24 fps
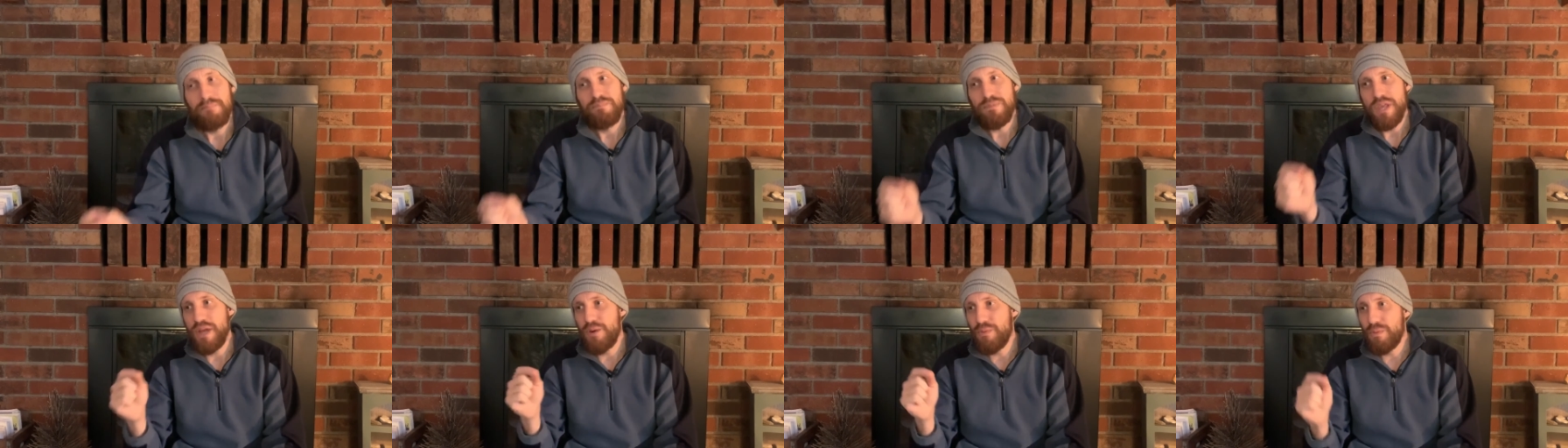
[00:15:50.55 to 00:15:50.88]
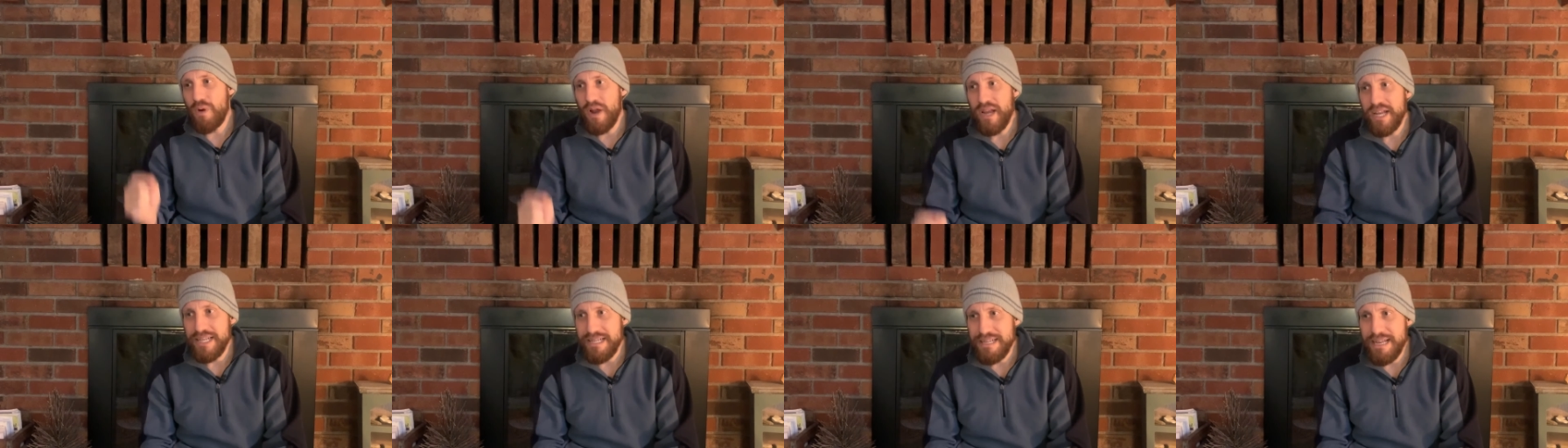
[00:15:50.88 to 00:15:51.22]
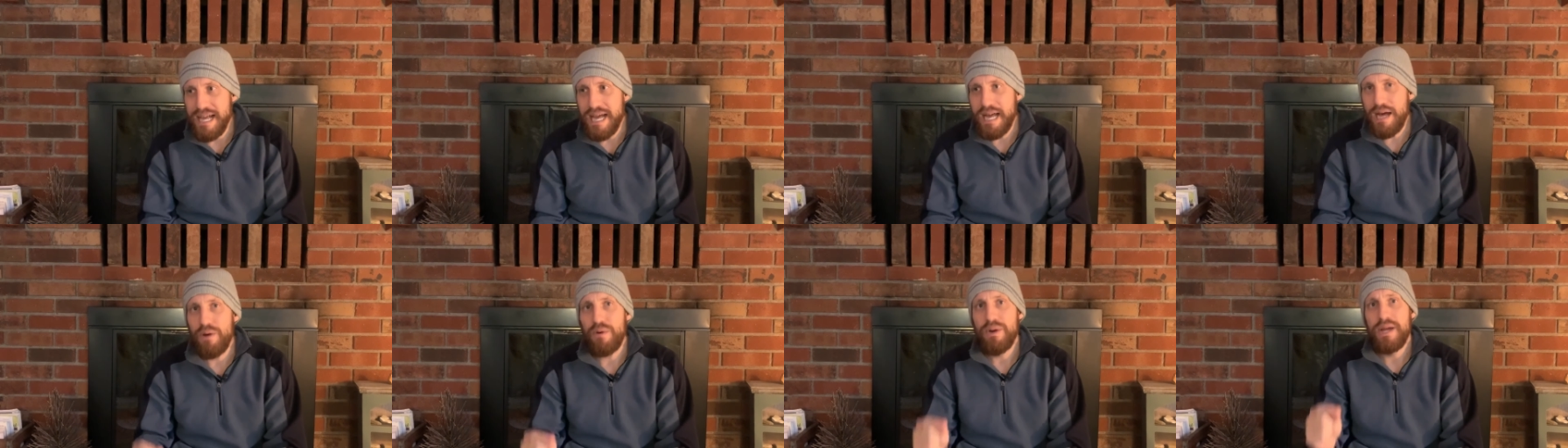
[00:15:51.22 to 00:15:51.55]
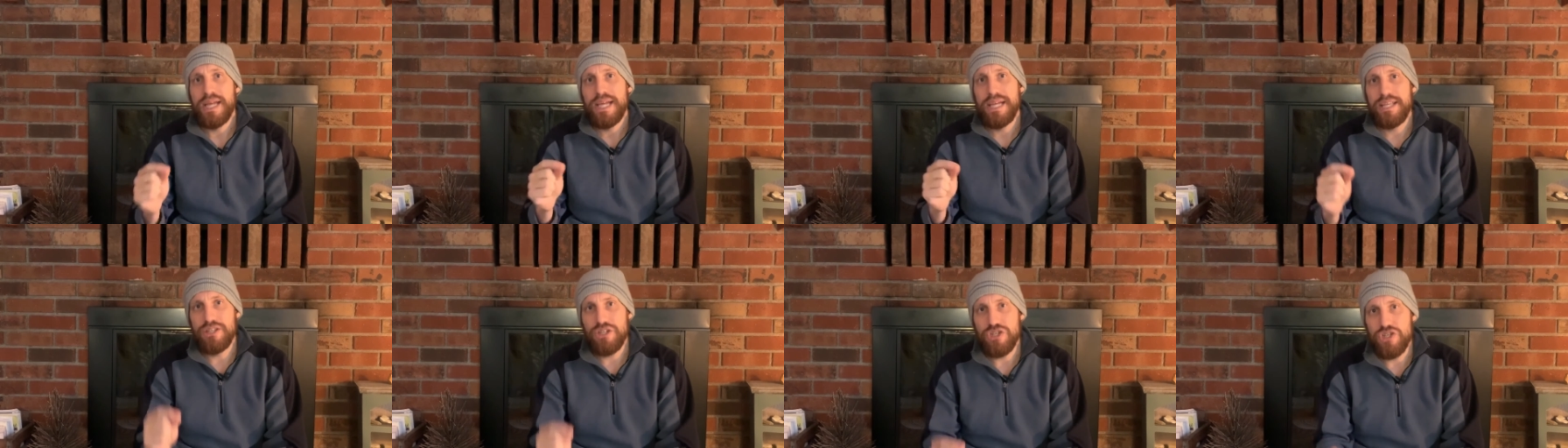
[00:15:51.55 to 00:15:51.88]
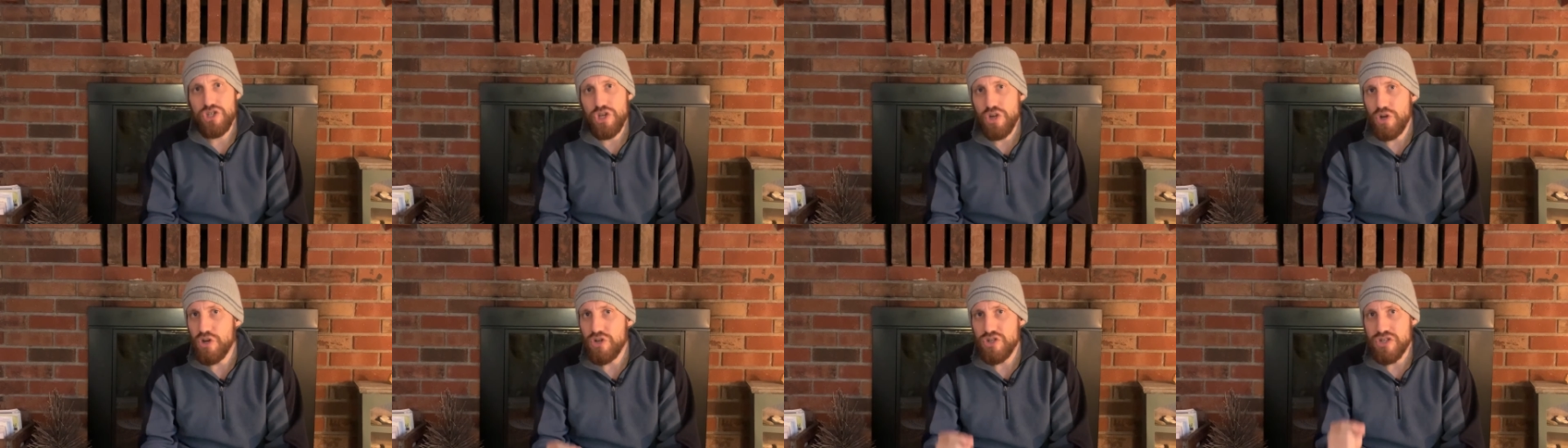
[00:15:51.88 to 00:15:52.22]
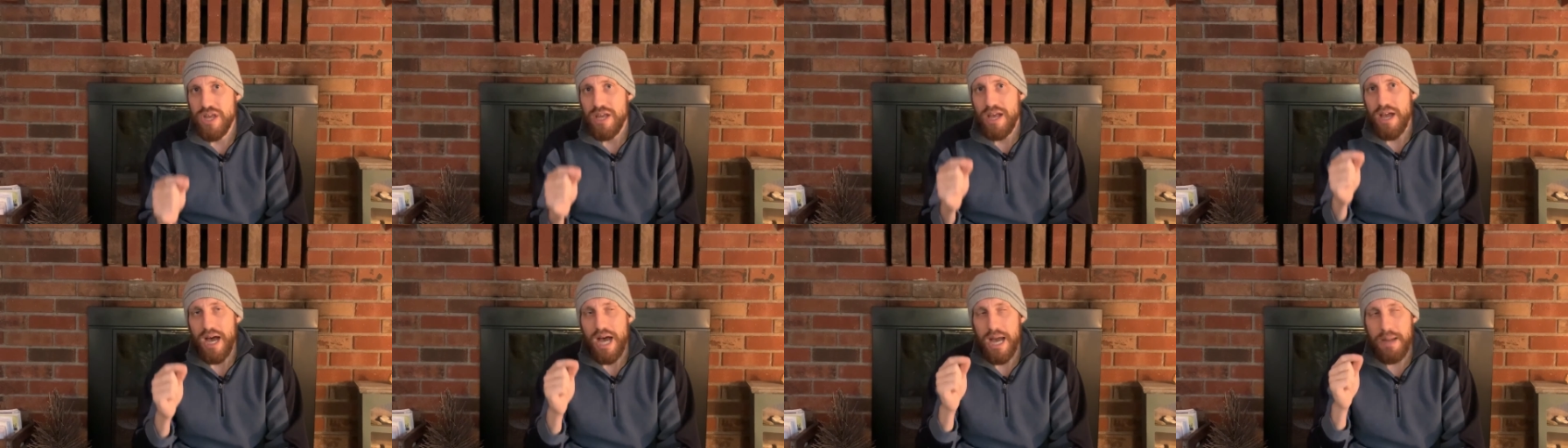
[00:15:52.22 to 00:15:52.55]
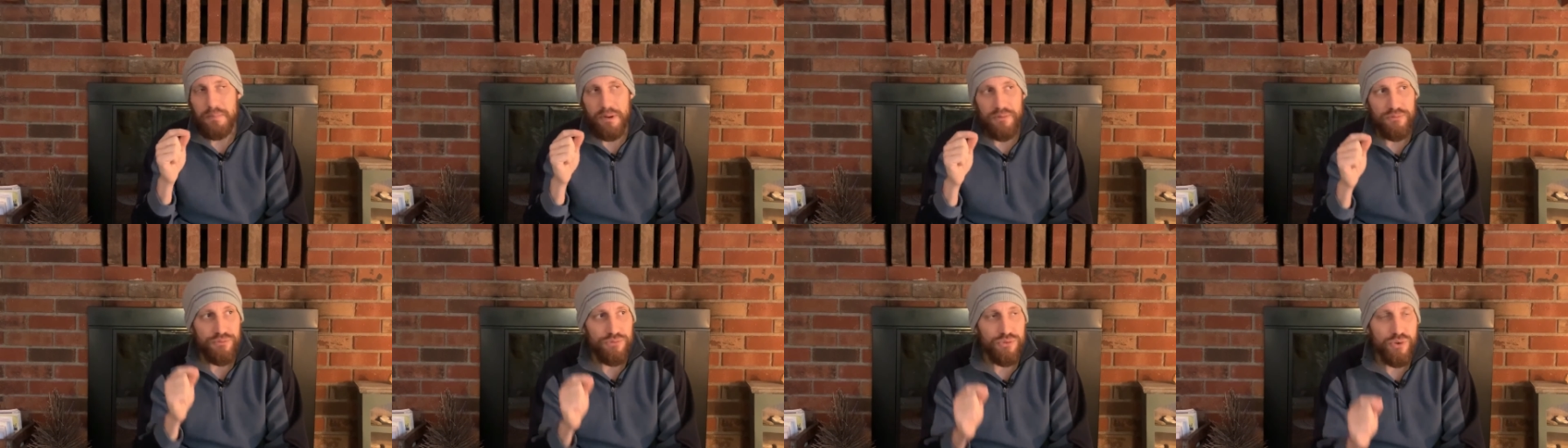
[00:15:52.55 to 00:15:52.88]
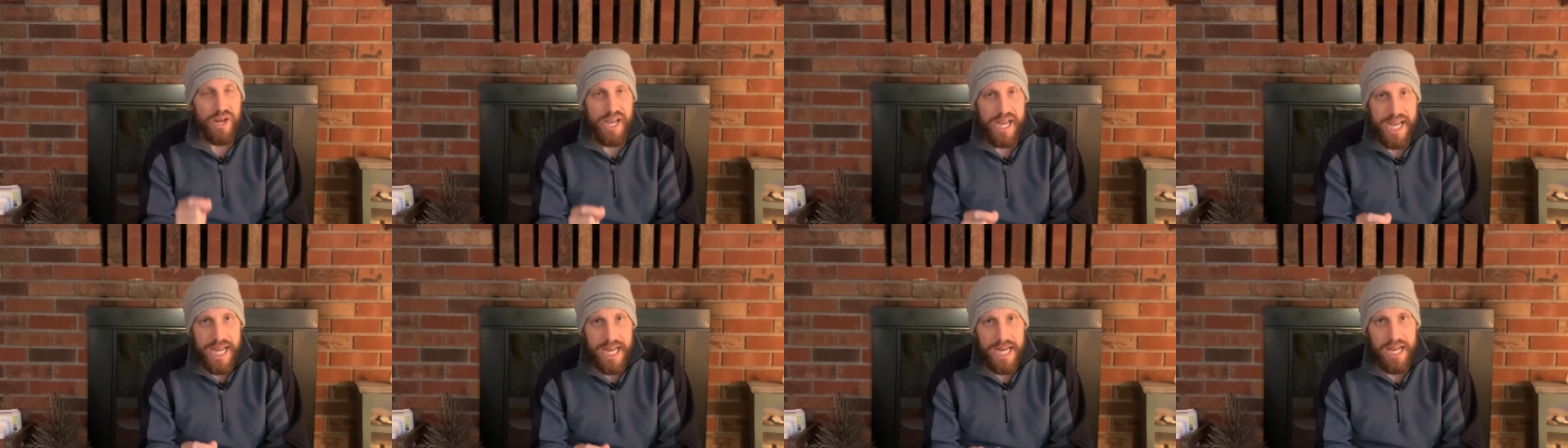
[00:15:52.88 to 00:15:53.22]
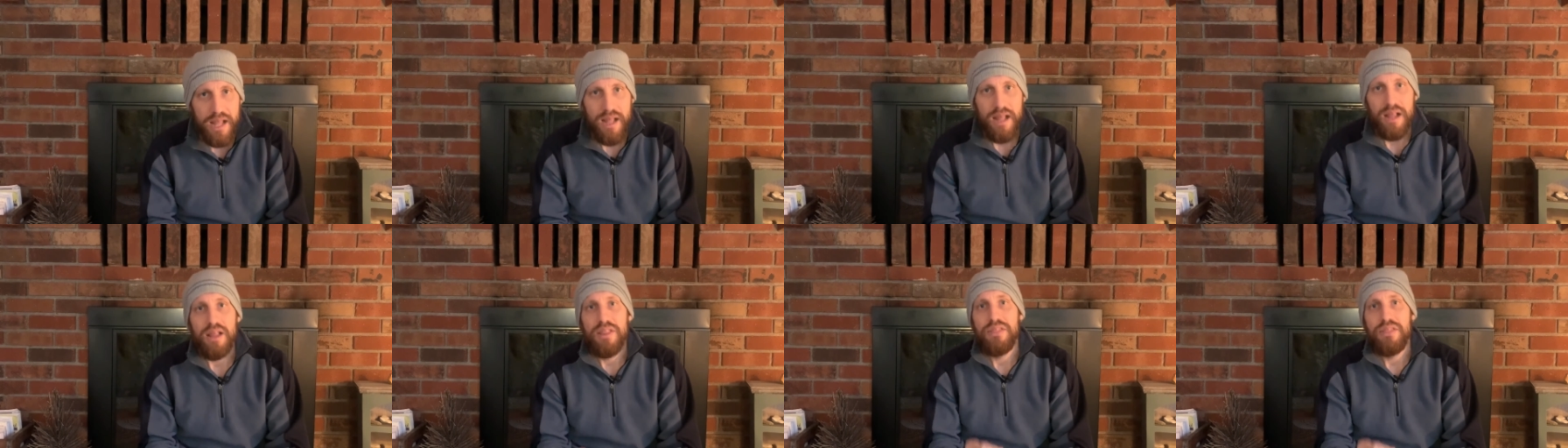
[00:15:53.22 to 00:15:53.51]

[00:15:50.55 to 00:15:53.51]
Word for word: And right now in the church, I'm afraid